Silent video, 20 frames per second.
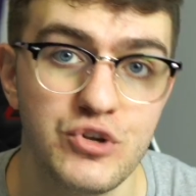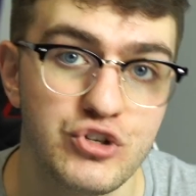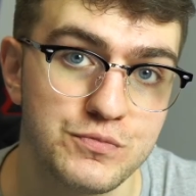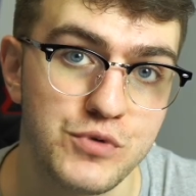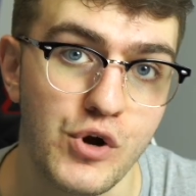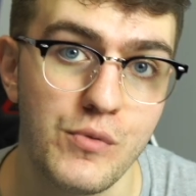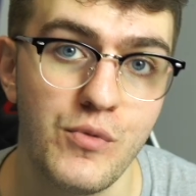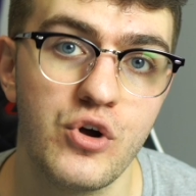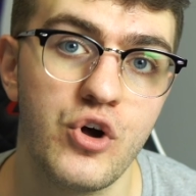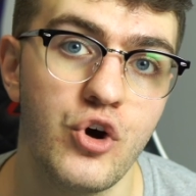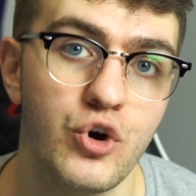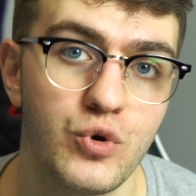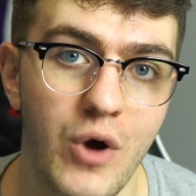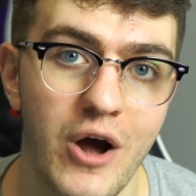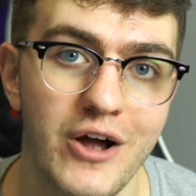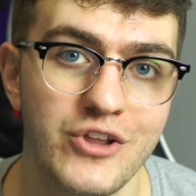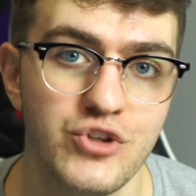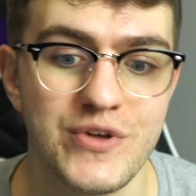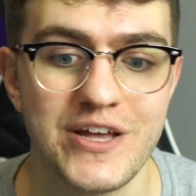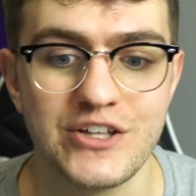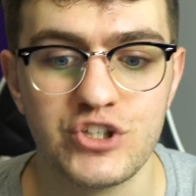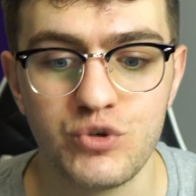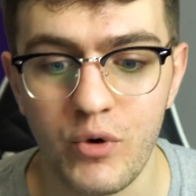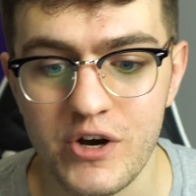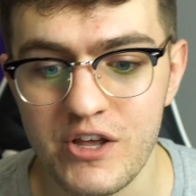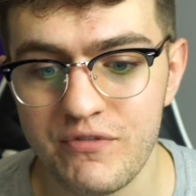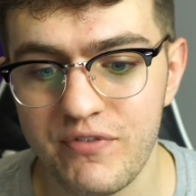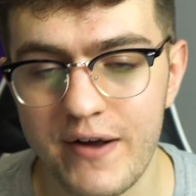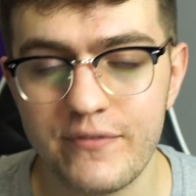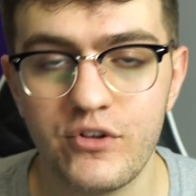Use promo code RON. You get
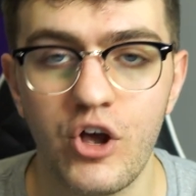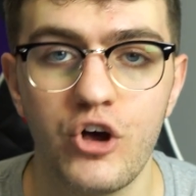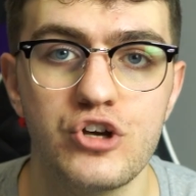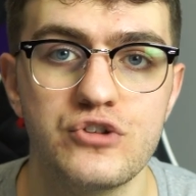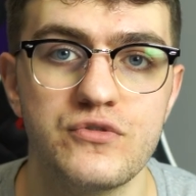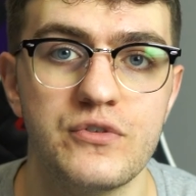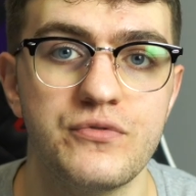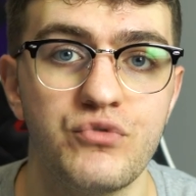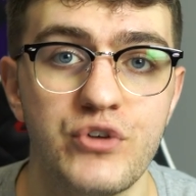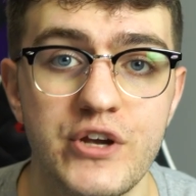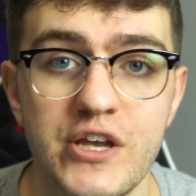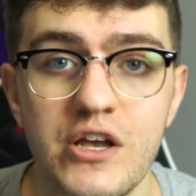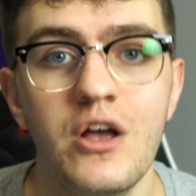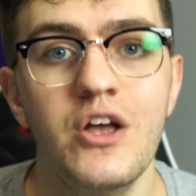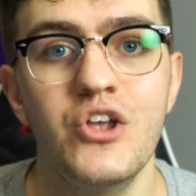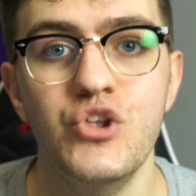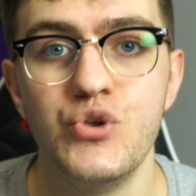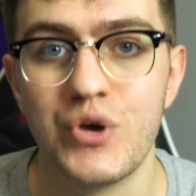$25 for free.